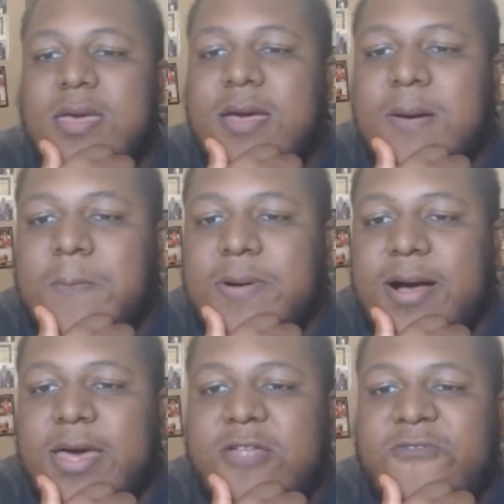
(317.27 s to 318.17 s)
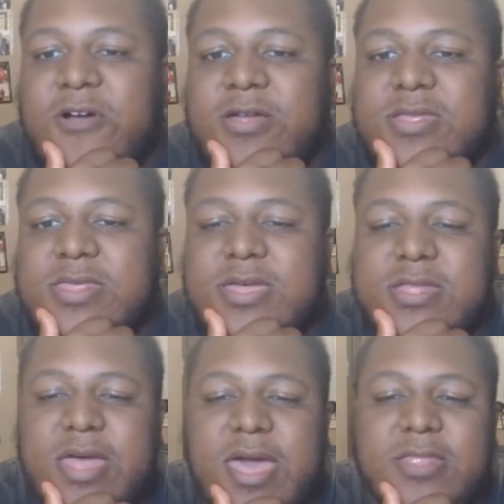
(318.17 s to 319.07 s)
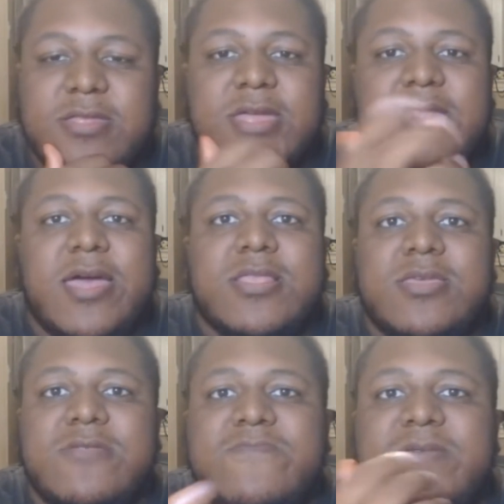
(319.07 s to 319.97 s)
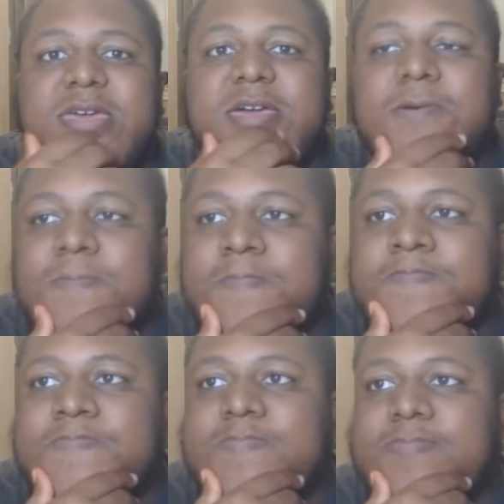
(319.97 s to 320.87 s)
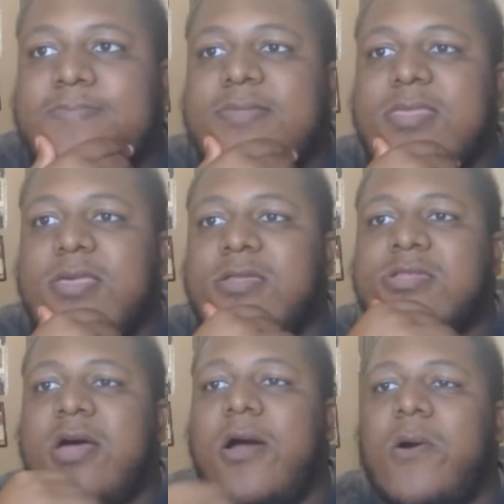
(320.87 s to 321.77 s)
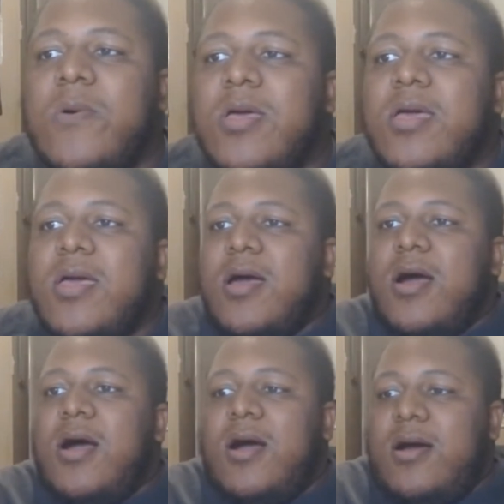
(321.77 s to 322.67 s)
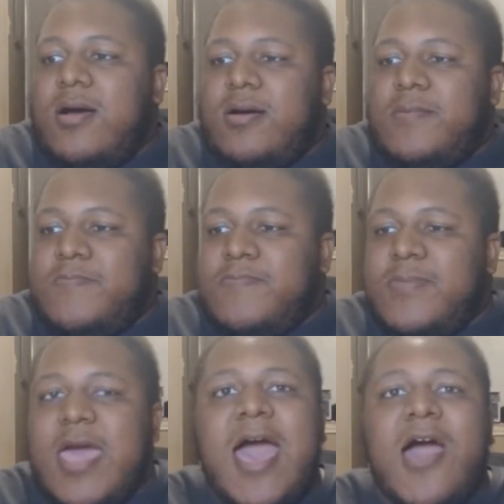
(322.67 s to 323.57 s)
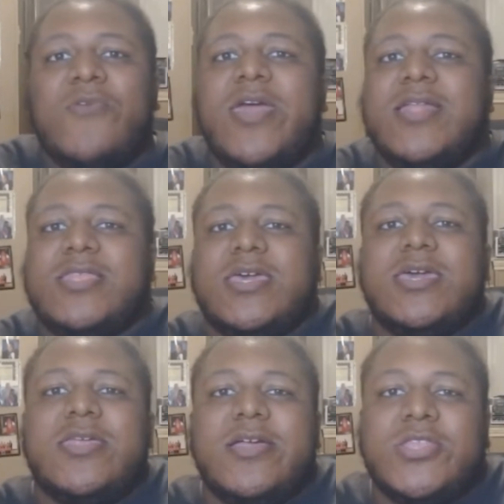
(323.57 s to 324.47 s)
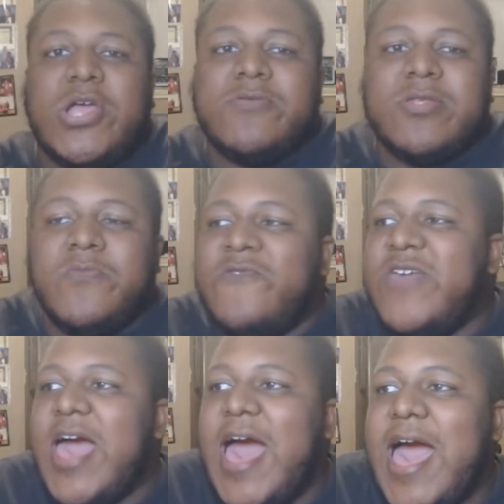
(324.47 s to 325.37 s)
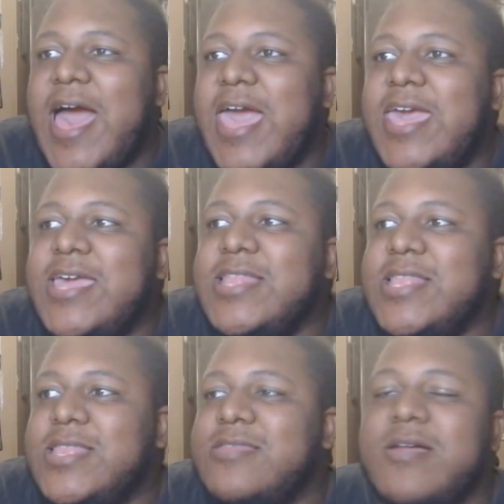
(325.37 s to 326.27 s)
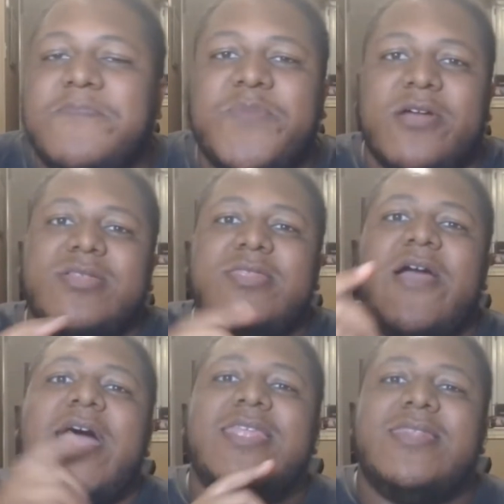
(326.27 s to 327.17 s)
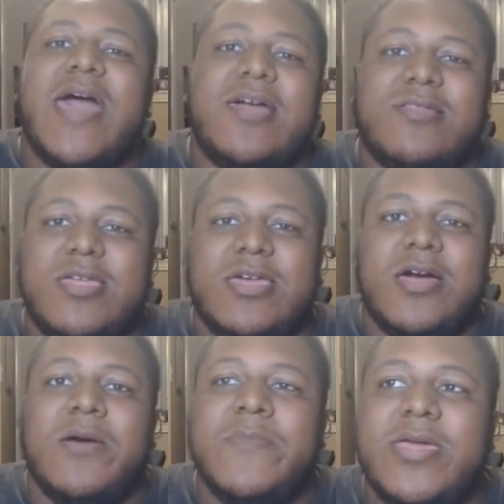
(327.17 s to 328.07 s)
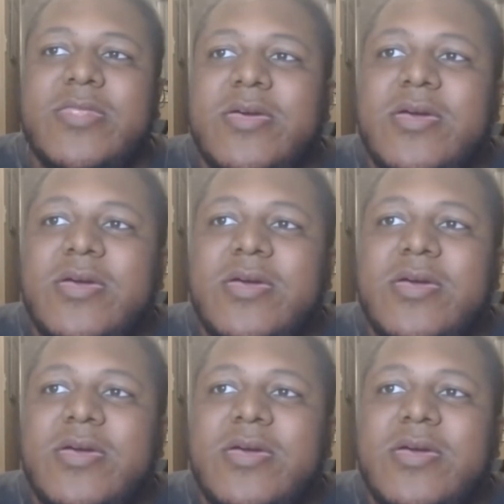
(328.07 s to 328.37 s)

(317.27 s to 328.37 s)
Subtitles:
But as far as it is, hey, let's get down to the video. So, how they did in terms of the movie, some parts in there I did not see coming.